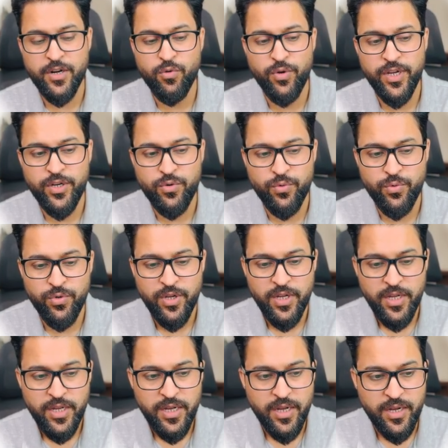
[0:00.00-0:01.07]
going to
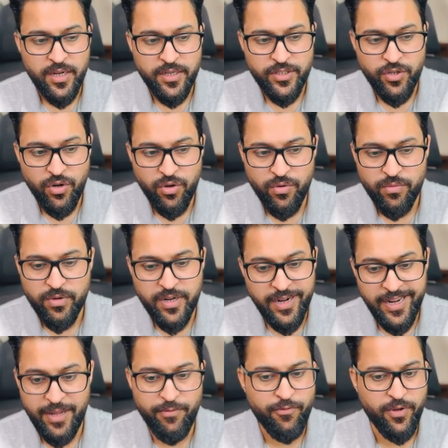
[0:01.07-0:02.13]

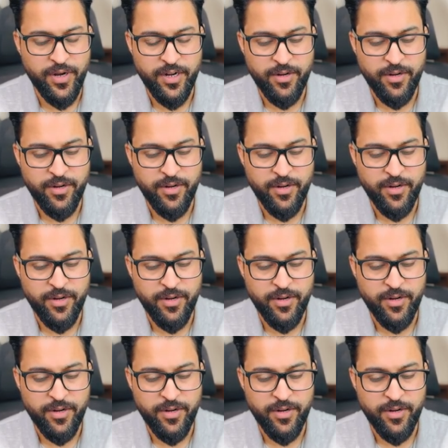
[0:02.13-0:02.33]
claim for